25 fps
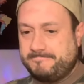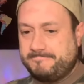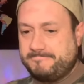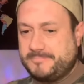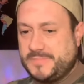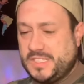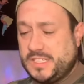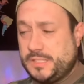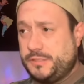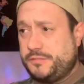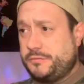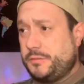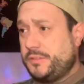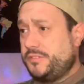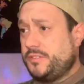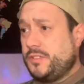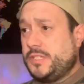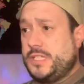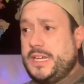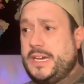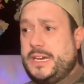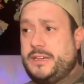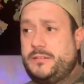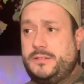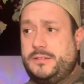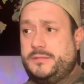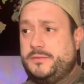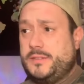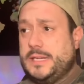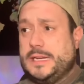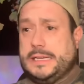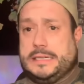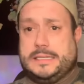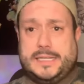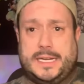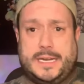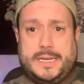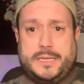Switzerland, I
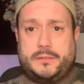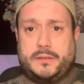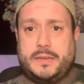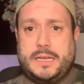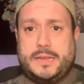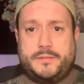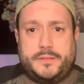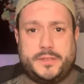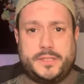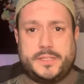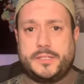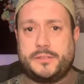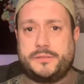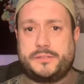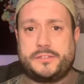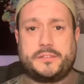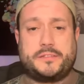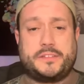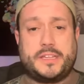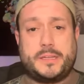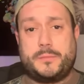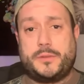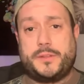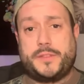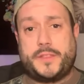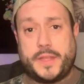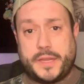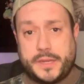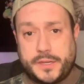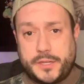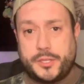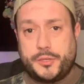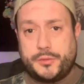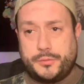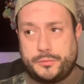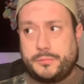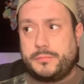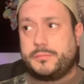don't have anything else to say but thank
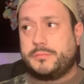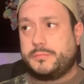you.